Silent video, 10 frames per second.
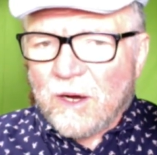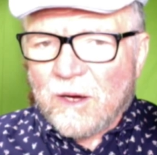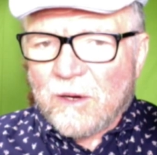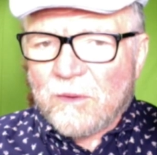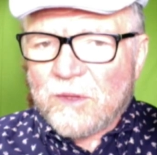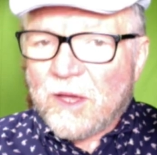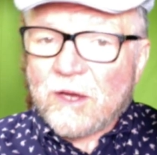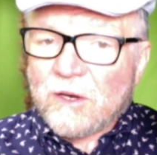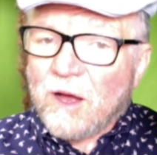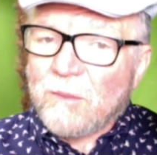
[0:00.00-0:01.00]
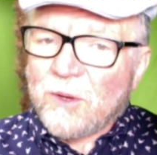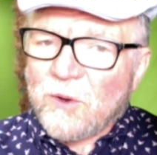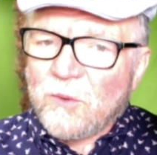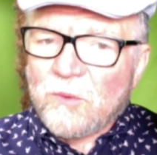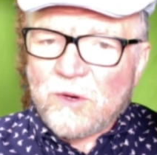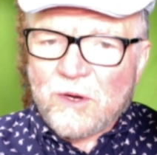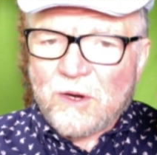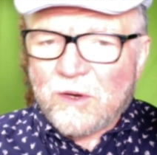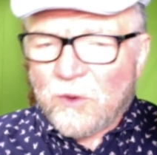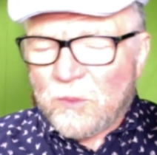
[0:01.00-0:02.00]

the economical one, and